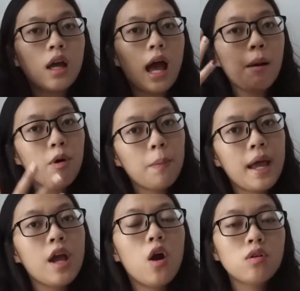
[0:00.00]
Apple
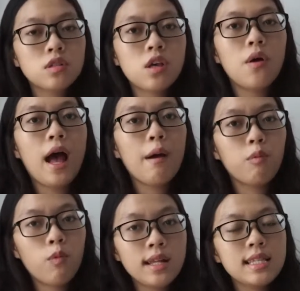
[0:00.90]
Pay also have
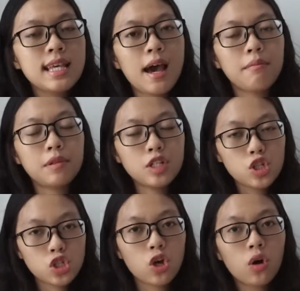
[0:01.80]
one-time
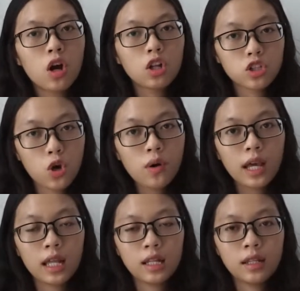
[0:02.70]
digital token,